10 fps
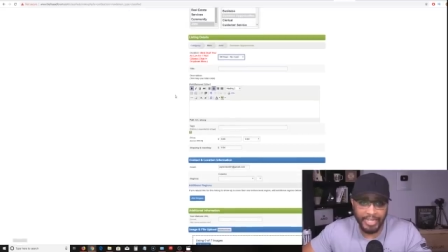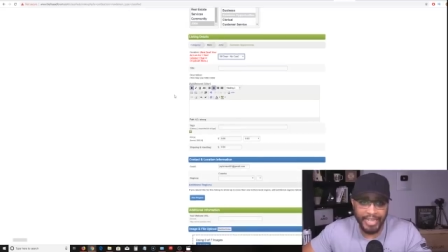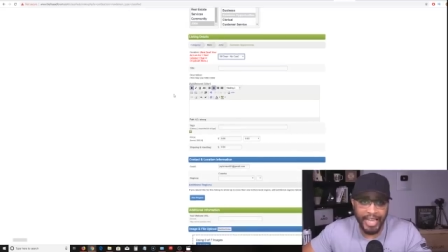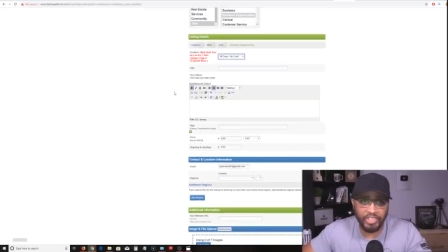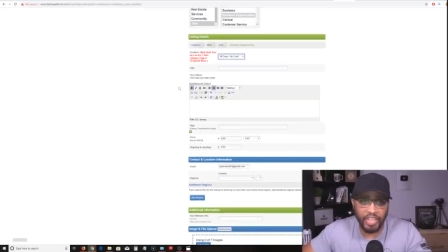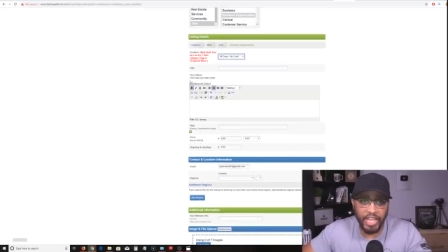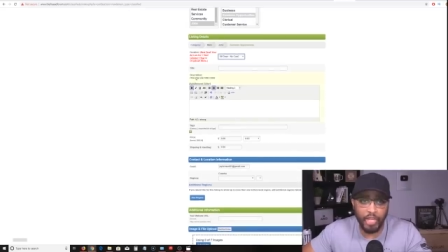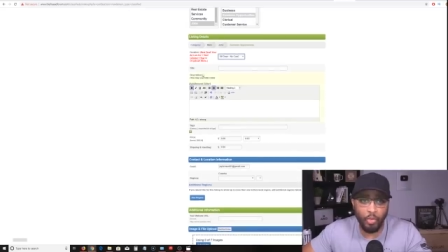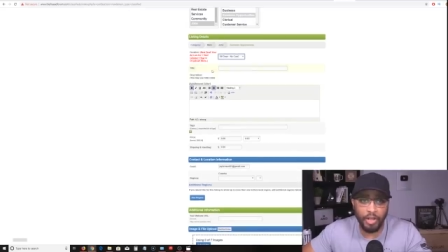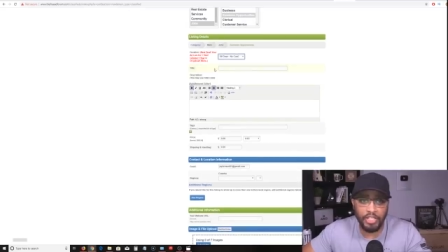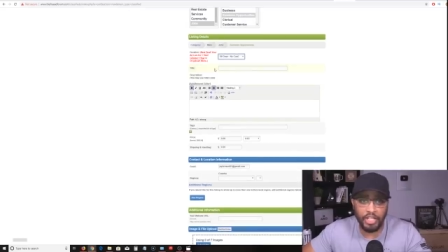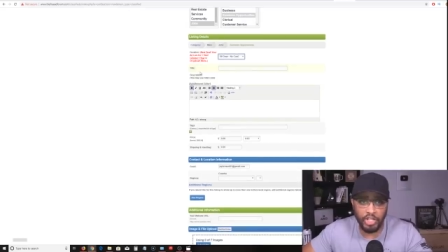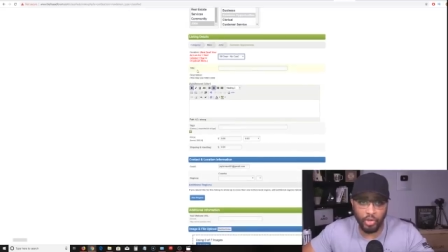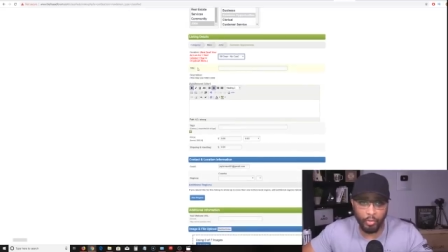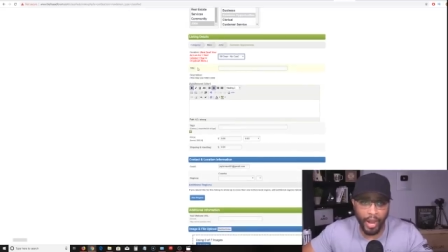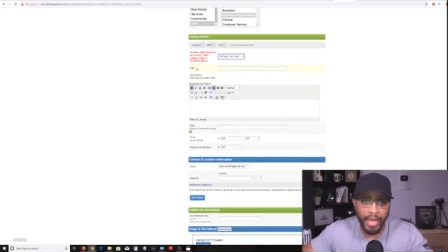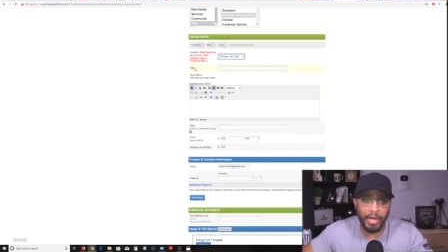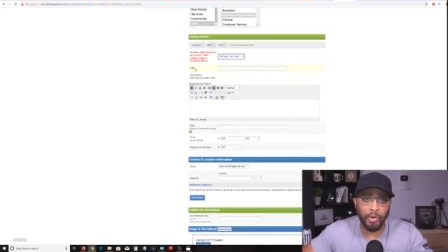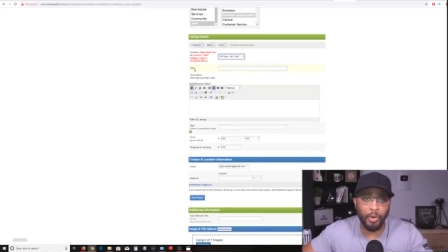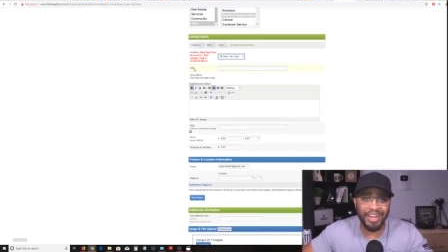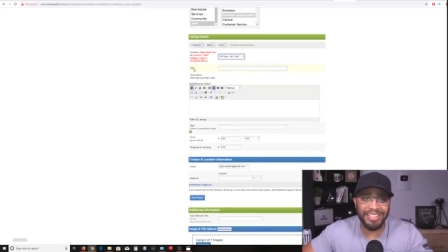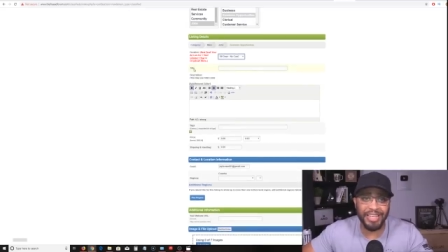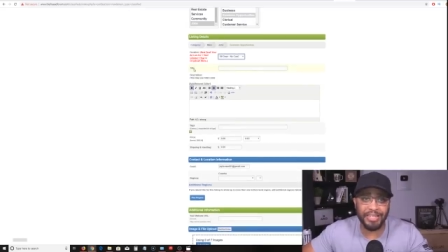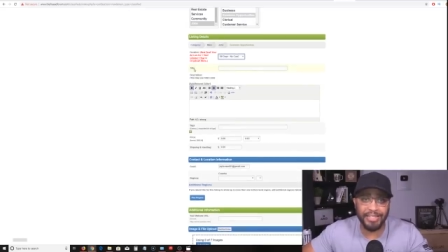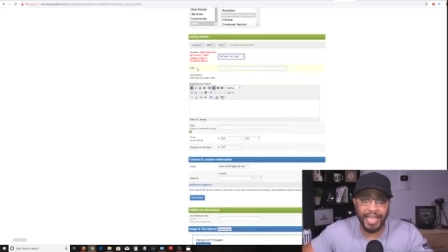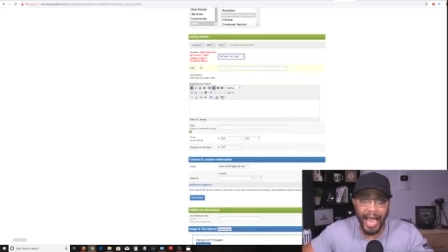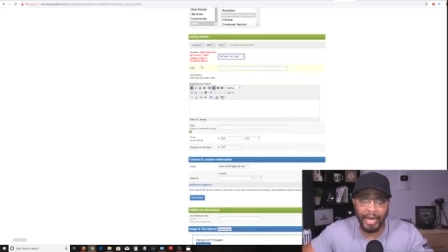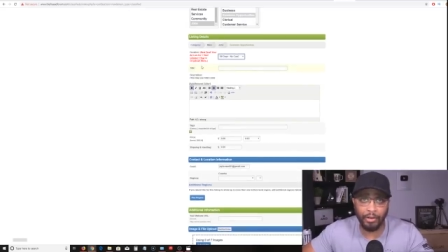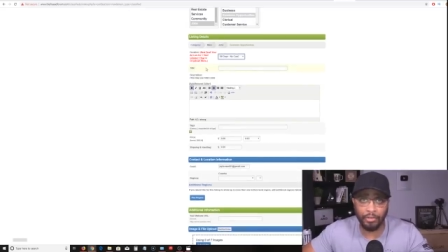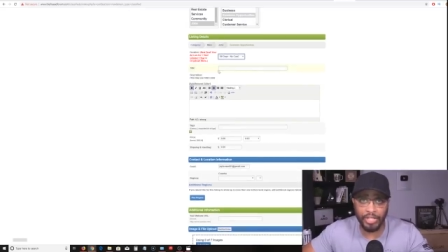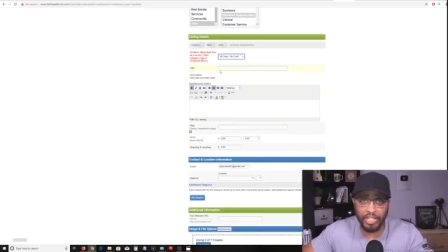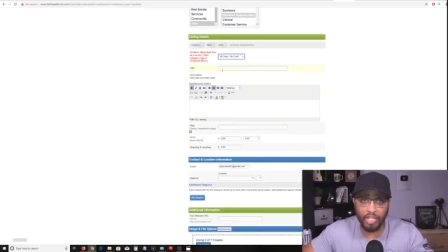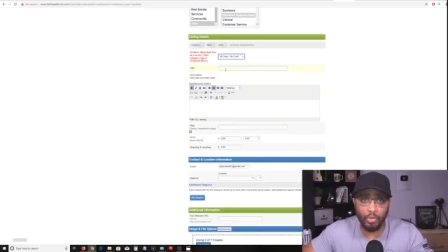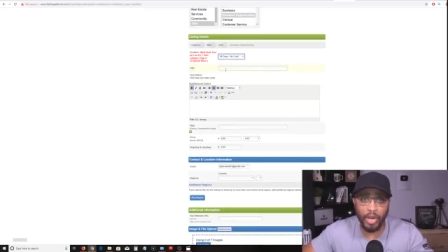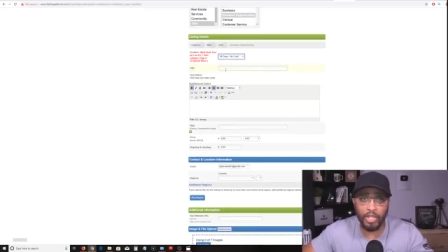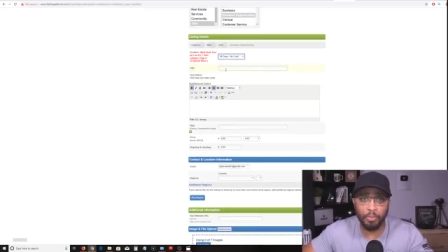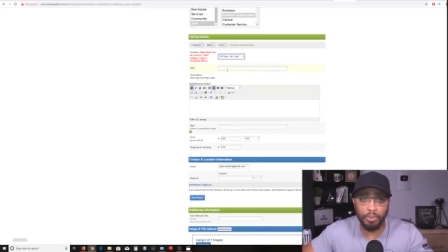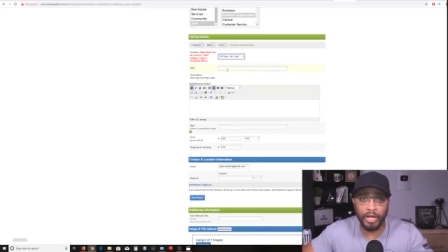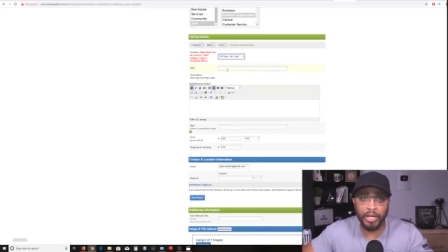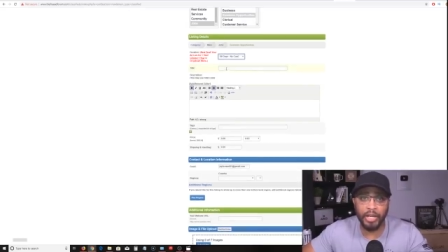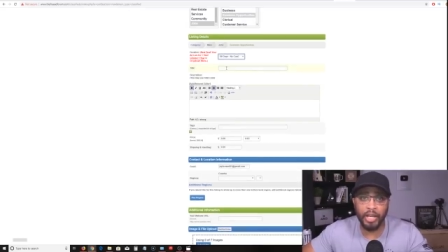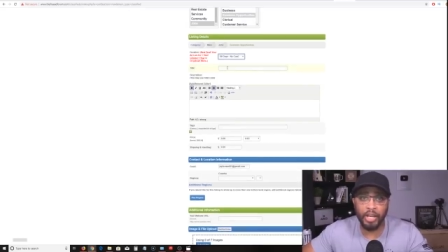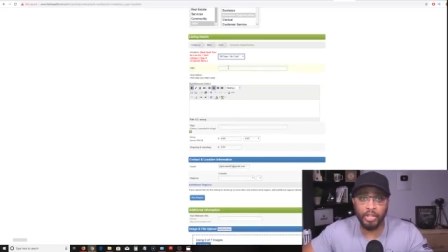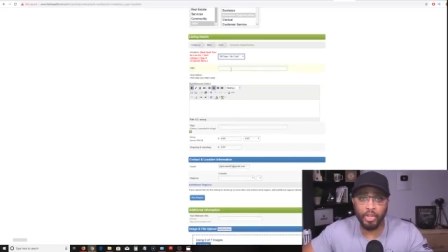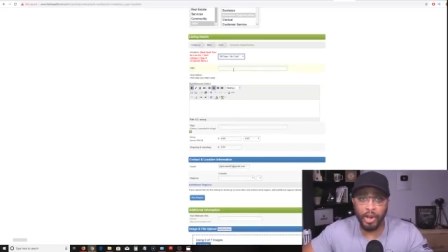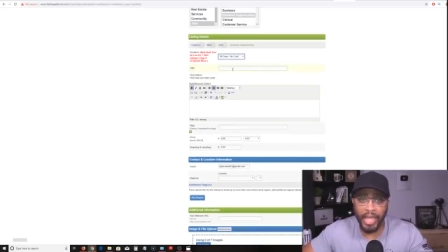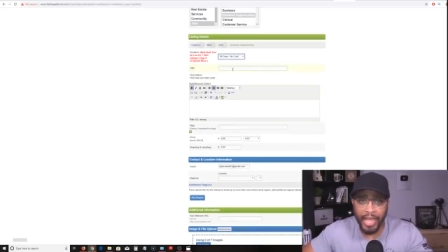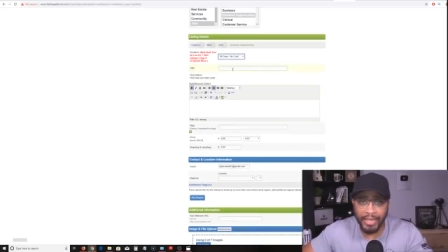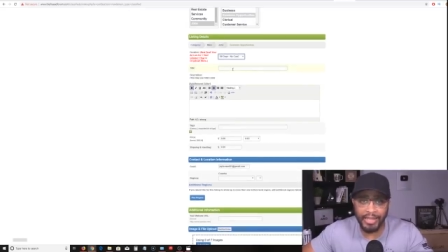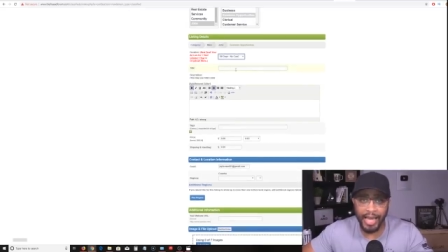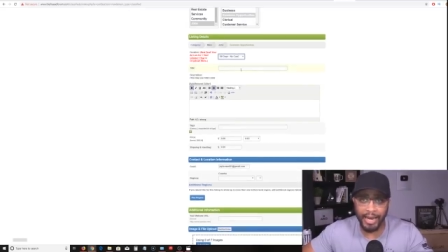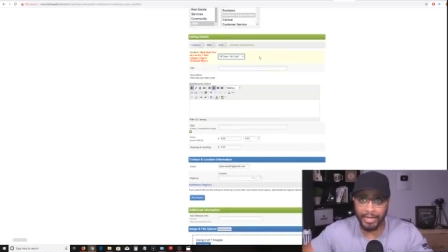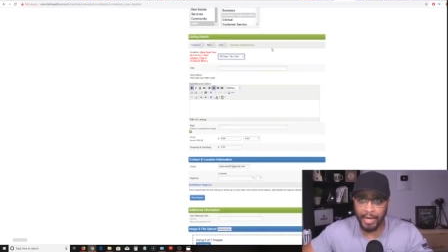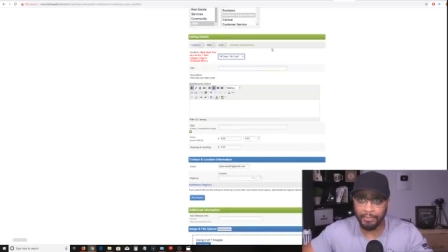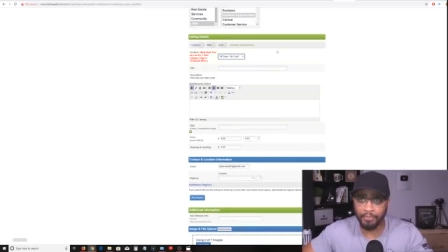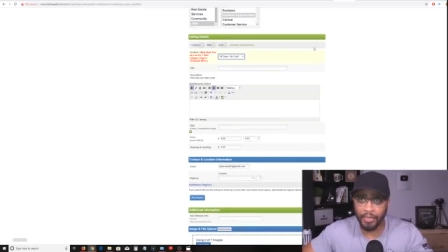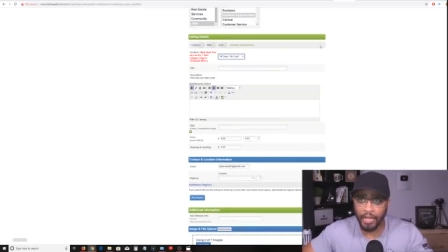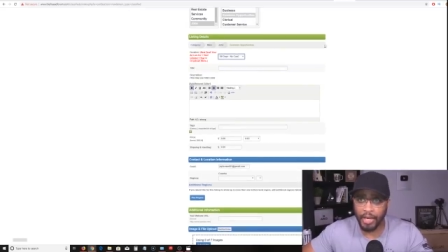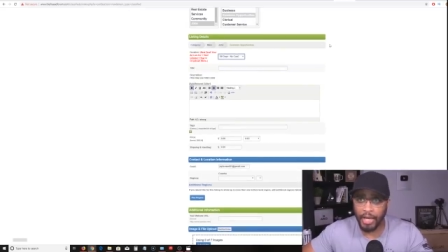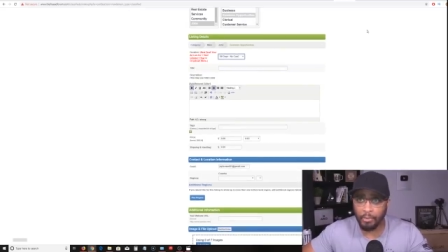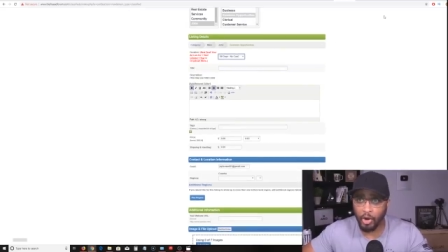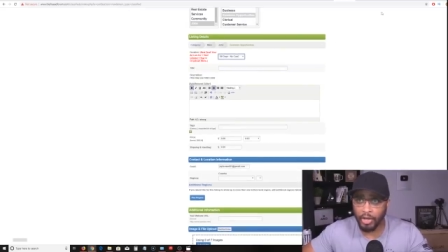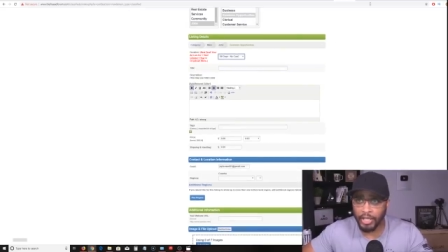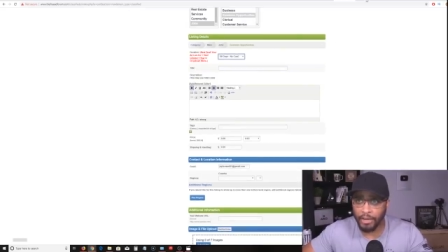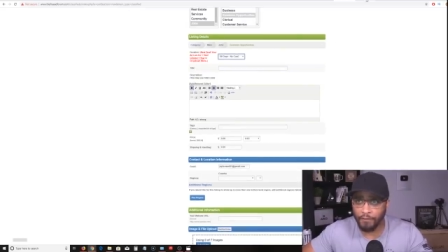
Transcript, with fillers: next thing you want to do right here where it says title, this is where you put your headline at. And I'm going to give